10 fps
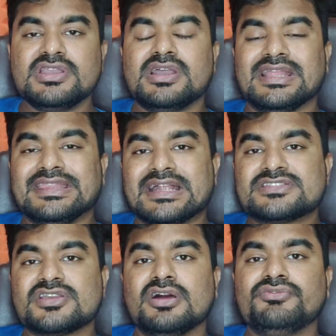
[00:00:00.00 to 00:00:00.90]
and
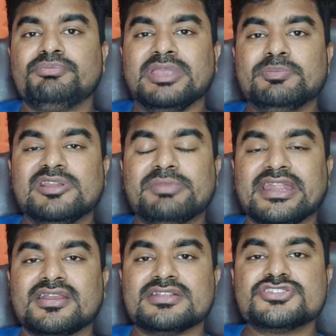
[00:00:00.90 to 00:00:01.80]
that's how people
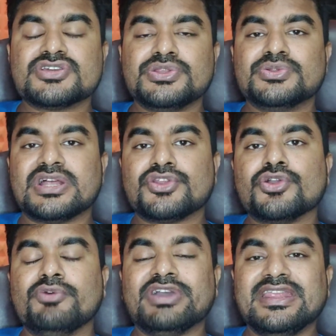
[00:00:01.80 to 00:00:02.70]
might consider you that
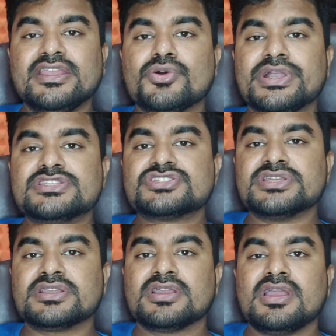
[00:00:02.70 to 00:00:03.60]
you're very egoistic